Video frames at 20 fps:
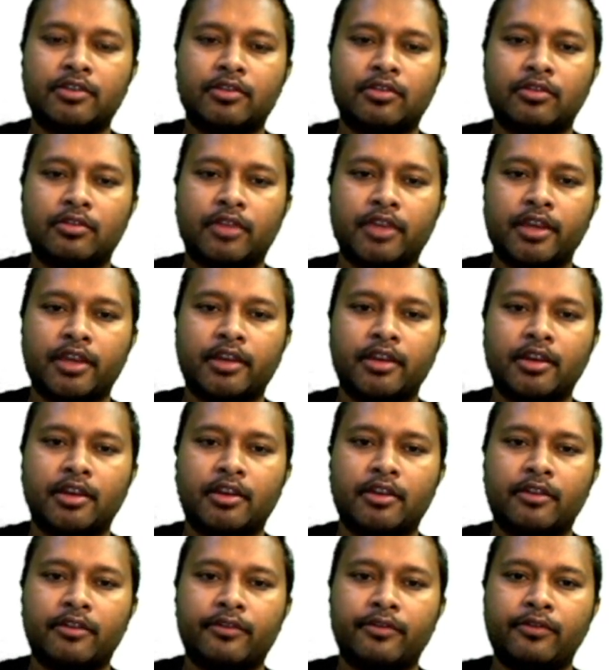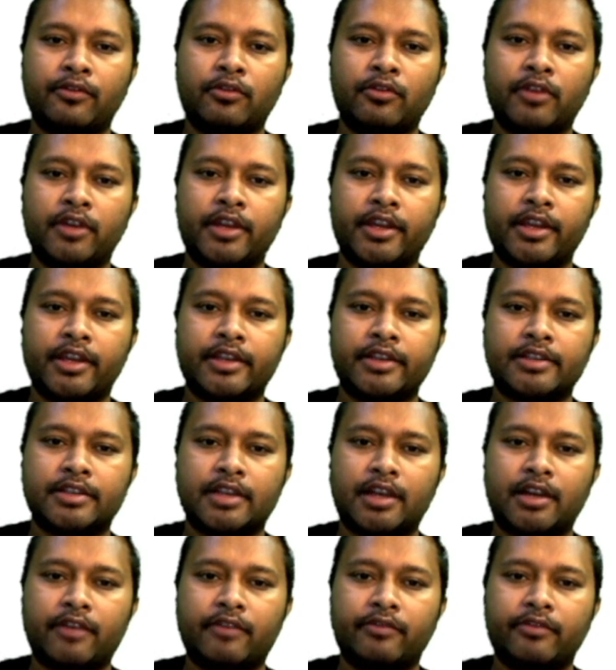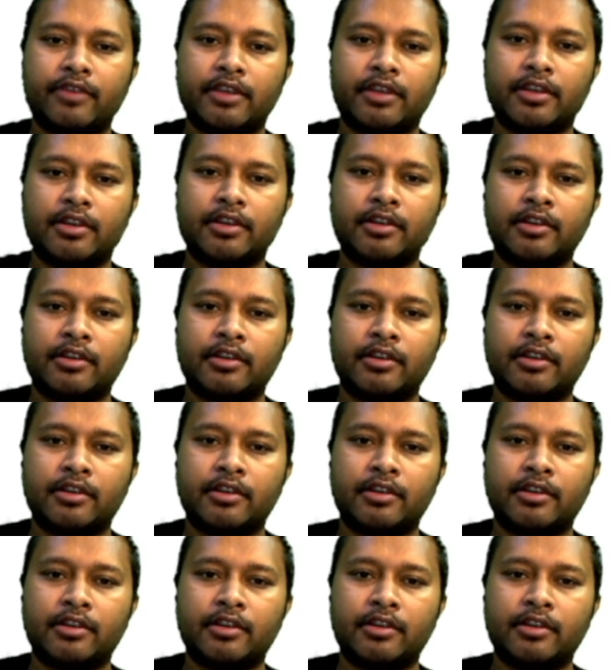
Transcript: Okay, 4 days a week.